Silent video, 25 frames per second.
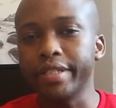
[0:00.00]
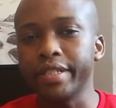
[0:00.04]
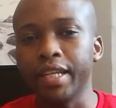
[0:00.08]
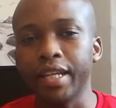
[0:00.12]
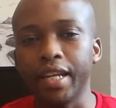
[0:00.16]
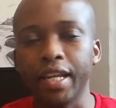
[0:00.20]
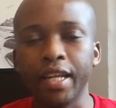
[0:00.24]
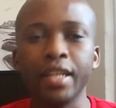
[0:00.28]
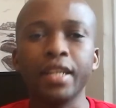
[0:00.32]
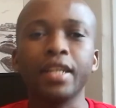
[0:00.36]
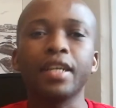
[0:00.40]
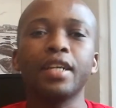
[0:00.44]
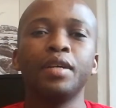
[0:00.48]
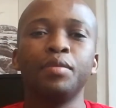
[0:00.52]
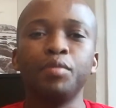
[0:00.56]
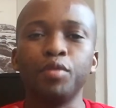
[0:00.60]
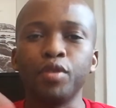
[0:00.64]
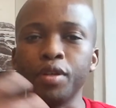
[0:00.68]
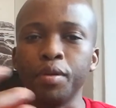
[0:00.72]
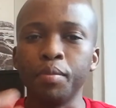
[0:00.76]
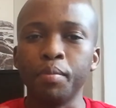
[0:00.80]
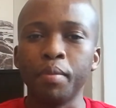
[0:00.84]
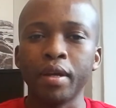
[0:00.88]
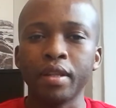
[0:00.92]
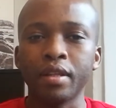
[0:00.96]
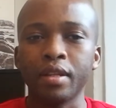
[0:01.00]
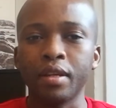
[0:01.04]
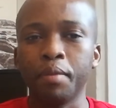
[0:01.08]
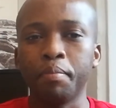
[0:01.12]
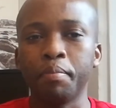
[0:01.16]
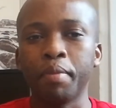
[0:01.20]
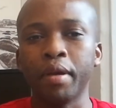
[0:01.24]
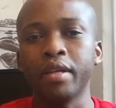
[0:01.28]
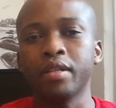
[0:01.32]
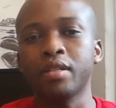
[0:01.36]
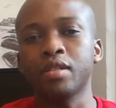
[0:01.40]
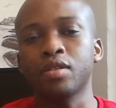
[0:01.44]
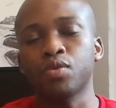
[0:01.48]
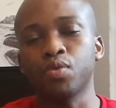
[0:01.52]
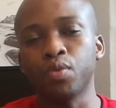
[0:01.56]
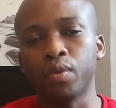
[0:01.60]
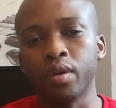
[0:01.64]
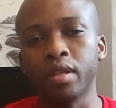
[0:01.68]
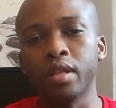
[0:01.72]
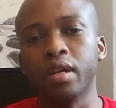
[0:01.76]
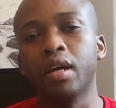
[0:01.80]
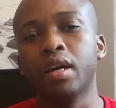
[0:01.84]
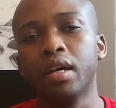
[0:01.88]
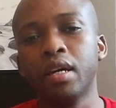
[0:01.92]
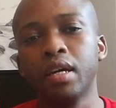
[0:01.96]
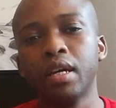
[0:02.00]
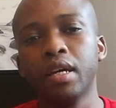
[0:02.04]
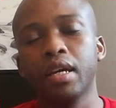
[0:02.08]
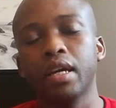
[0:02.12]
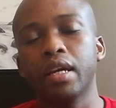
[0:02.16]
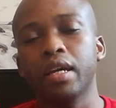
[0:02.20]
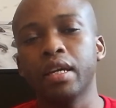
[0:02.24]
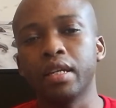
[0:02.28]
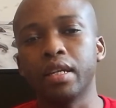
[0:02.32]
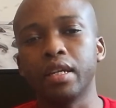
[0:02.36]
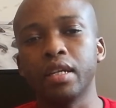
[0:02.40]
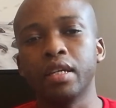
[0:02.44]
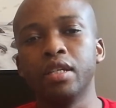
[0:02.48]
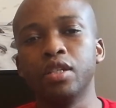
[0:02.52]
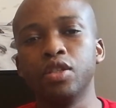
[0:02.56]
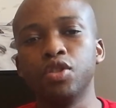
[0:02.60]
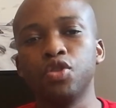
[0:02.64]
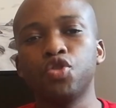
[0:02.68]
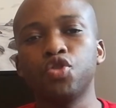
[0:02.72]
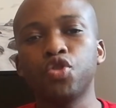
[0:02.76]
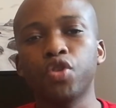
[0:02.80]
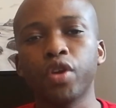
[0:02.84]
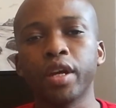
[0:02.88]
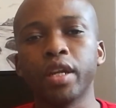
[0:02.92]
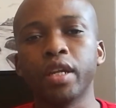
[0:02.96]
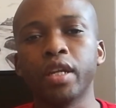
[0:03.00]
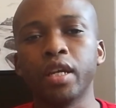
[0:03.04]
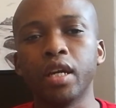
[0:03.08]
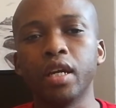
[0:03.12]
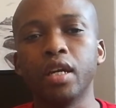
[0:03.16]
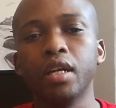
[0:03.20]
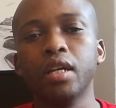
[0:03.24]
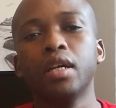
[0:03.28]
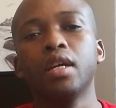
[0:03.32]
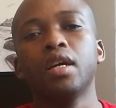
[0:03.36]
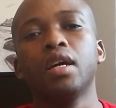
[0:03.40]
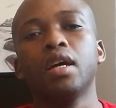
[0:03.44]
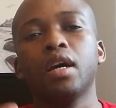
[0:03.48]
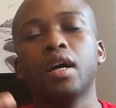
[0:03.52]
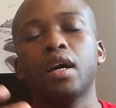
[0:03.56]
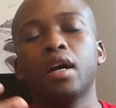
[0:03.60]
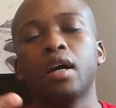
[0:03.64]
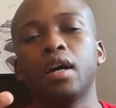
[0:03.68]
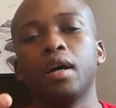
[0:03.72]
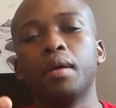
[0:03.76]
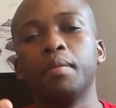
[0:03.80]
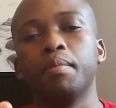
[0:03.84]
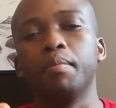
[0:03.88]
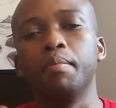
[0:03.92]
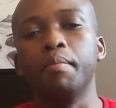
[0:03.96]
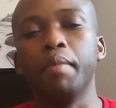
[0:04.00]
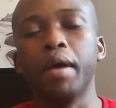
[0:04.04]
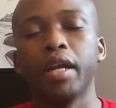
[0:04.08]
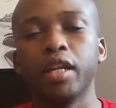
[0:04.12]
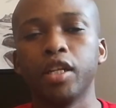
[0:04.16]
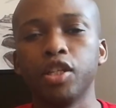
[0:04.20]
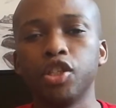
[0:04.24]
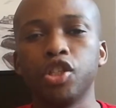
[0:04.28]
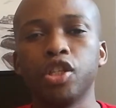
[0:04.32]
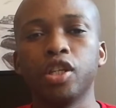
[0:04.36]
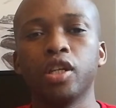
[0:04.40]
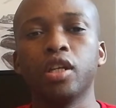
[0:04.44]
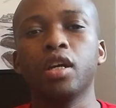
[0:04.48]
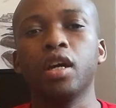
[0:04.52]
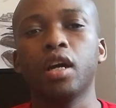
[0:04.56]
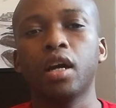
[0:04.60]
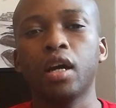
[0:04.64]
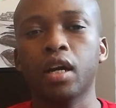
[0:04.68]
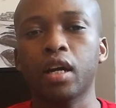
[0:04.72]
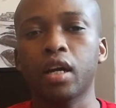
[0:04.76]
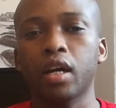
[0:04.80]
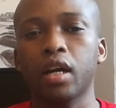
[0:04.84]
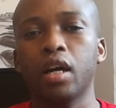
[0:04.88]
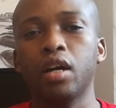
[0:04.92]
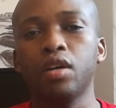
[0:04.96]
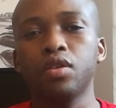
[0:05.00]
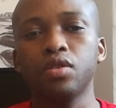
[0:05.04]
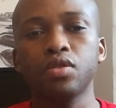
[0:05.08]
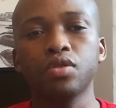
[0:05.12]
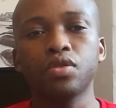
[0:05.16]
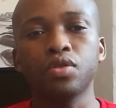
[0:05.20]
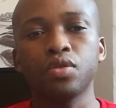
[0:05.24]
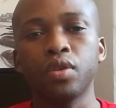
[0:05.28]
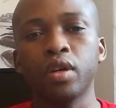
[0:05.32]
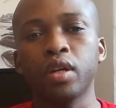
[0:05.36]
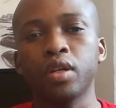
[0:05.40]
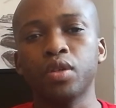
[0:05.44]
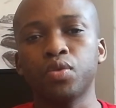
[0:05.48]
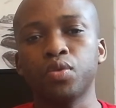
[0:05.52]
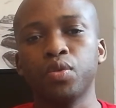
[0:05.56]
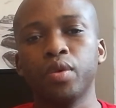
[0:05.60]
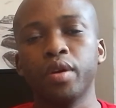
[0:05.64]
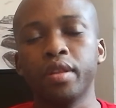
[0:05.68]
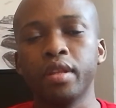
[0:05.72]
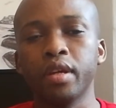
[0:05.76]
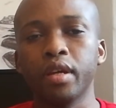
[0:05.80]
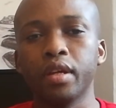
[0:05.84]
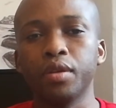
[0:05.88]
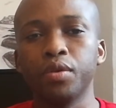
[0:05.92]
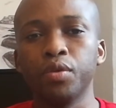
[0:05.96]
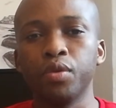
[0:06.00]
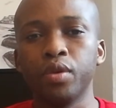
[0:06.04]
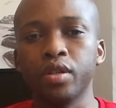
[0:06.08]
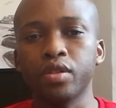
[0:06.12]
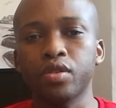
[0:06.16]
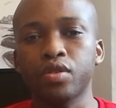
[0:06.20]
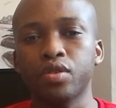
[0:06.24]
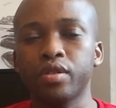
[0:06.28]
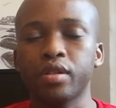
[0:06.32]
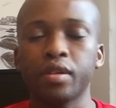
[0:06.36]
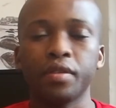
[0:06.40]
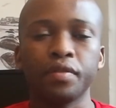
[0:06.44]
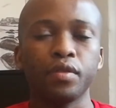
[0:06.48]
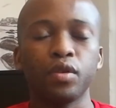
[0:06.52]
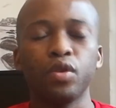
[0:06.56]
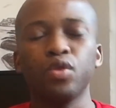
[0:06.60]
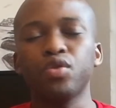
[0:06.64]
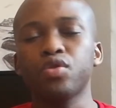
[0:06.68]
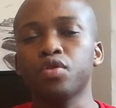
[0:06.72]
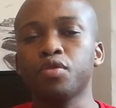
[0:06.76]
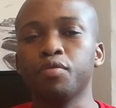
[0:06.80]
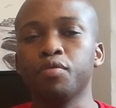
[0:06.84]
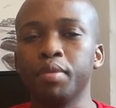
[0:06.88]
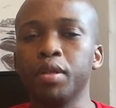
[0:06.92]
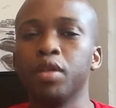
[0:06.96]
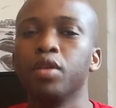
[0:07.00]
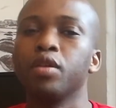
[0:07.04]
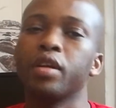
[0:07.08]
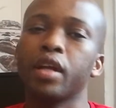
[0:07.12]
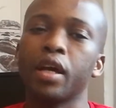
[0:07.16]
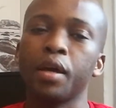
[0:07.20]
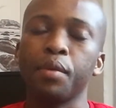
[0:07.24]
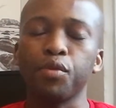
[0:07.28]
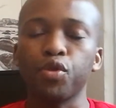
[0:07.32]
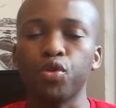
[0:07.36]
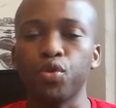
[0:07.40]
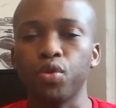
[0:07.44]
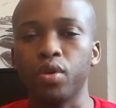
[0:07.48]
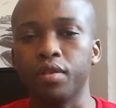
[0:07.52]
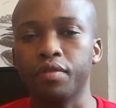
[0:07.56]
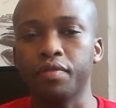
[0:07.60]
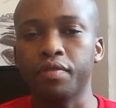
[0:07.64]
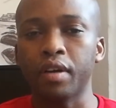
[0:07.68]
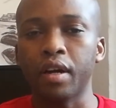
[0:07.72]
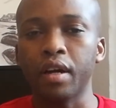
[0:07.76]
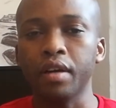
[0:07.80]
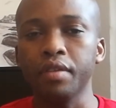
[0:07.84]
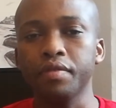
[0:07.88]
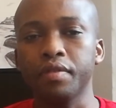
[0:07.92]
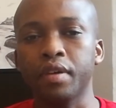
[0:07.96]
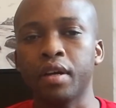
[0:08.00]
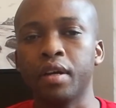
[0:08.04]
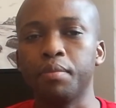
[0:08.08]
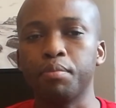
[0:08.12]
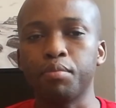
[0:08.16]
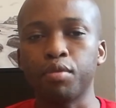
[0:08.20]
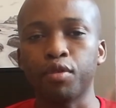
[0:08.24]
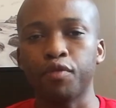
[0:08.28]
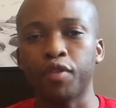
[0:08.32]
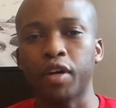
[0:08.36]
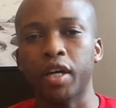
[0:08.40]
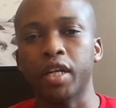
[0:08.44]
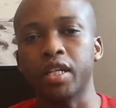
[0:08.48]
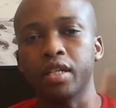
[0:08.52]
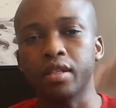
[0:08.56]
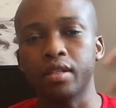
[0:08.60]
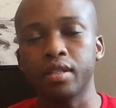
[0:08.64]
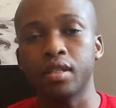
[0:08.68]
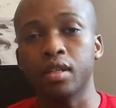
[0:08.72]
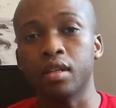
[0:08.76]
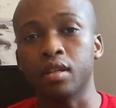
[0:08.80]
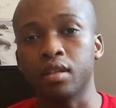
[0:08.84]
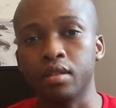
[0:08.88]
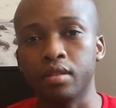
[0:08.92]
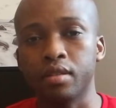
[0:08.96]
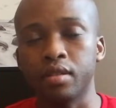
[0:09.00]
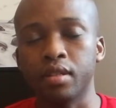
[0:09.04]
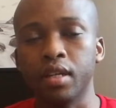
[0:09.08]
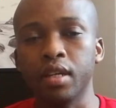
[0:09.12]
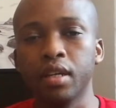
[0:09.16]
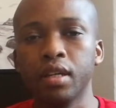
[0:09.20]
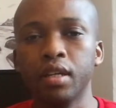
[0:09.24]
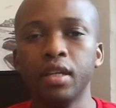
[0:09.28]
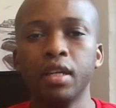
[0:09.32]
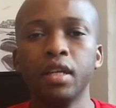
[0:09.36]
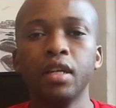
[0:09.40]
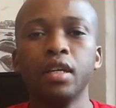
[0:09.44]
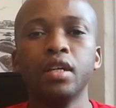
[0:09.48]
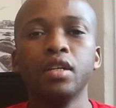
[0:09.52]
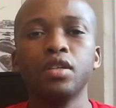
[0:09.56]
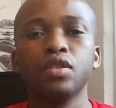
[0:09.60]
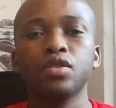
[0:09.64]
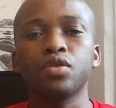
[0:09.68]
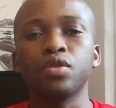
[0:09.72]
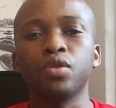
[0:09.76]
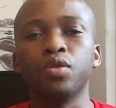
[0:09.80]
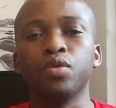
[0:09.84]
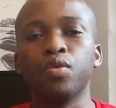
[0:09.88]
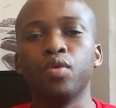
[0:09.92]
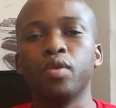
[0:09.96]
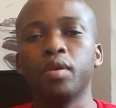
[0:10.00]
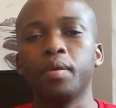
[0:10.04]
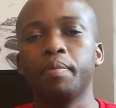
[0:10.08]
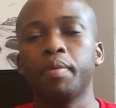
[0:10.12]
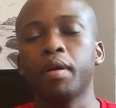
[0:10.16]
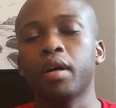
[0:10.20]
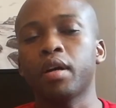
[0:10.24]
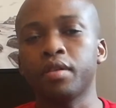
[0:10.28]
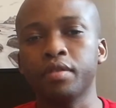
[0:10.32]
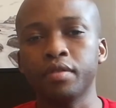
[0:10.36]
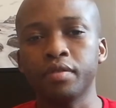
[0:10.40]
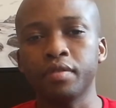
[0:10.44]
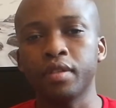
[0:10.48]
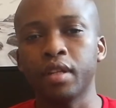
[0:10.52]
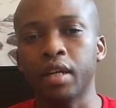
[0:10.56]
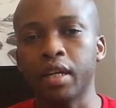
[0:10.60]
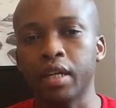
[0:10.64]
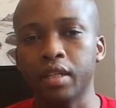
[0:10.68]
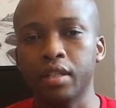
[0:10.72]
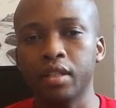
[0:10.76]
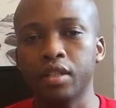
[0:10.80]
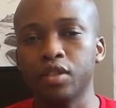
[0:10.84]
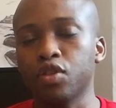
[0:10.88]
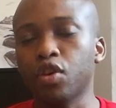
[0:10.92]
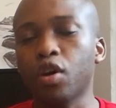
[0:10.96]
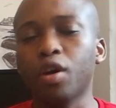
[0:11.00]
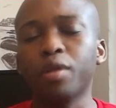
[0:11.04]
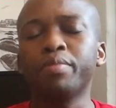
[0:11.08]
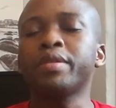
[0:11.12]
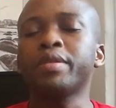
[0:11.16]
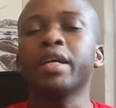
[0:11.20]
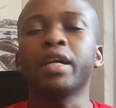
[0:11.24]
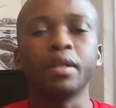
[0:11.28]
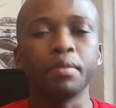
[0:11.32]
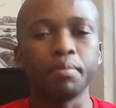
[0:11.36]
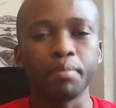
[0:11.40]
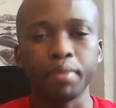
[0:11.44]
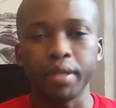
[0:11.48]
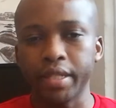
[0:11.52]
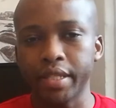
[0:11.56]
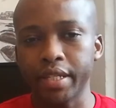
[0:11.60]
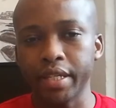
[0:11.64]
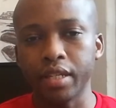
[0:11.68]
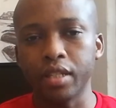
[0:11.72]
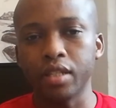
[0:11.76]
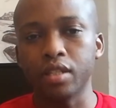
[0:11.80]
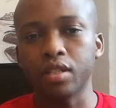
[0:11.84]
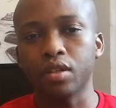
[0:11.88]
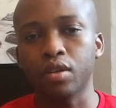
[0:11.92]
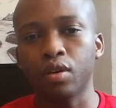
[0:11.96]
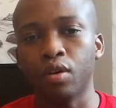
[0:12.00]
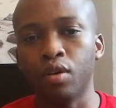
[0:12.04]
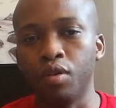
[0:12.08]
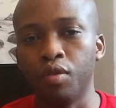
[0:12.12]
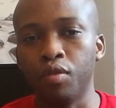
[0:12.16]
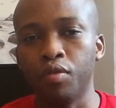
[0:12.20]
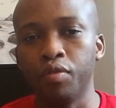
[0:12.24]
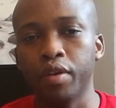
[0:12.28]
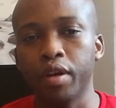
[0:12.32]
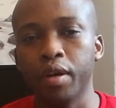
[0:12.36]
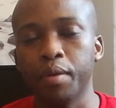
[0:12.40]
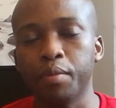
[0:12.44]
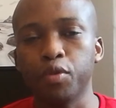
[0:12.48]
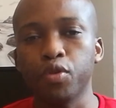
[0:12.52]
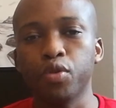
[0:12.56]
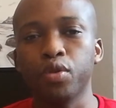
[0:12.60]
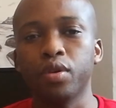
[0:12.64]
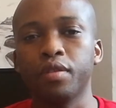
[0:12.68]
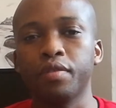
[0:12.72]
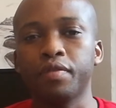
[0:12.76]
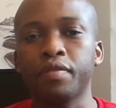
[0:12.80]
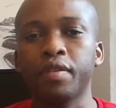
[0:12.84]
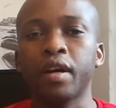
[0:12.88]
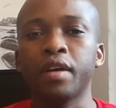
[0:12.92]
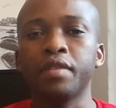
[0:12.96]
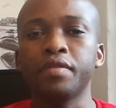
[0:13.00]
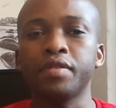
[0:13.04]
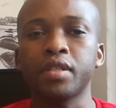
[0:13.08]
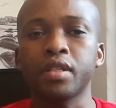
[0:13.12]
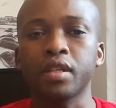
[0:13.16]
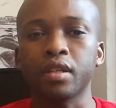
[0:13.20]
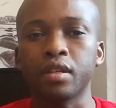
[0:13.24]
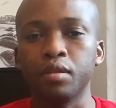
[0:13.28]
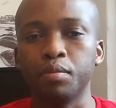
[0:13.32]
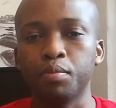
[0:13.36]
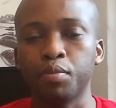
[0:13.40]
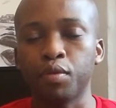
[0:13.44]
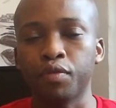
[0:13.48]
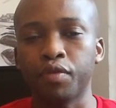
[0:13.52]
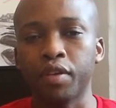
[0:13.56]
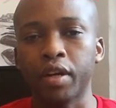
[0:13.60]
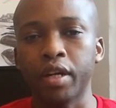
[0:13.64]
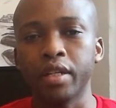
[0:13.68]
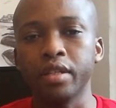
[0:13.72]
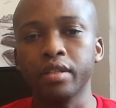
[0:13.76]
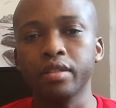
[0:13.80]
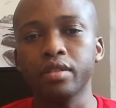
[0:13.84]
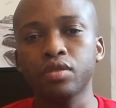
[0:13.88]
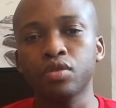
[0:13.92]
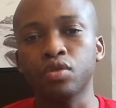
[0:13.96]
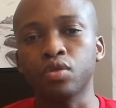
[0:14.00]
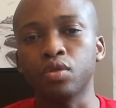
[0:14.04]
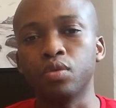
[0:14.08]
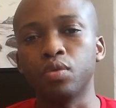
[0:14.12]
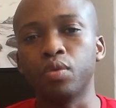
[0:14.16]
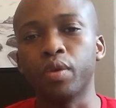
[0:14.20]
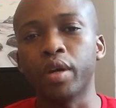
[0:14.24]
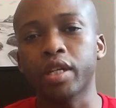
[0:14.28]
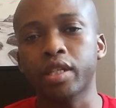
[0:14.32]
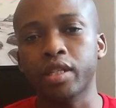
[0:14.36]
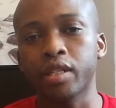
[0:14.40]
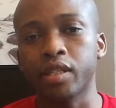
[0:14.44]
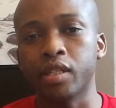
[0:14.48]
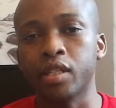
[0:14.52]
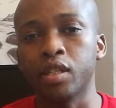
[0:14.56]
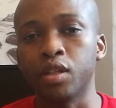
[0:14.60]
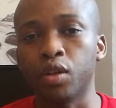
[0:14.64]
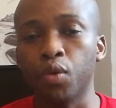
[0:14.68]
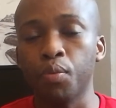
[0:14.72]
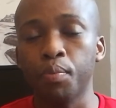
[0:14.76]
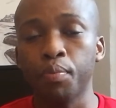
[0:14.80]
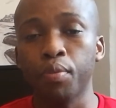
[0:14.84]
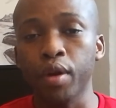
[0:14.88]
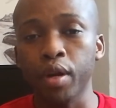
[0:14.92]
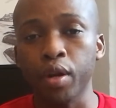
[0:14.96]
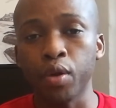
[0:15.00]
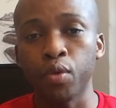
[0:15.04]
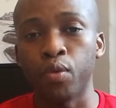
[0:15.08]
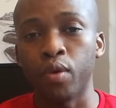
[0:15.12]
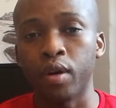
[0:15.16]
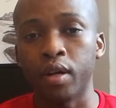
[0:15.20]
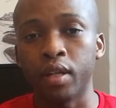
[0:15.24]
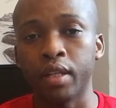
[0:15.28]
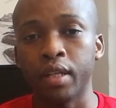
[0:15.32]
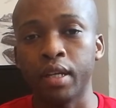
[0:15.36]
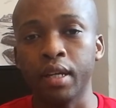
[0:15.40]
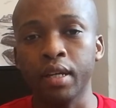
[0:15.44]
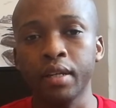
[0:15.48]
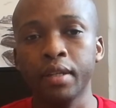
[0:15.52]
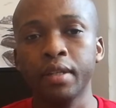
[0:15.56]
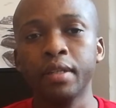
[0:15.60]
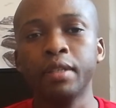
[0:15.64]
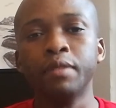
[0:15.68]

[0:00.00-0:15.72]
income on a monthly basis, whether it is trading, managing accounts, right? Whether it was because I've also been on MQL5 and providing signals there, so we're part of like the top 10% of MQL5 signal providers, so we actually did pretty well there.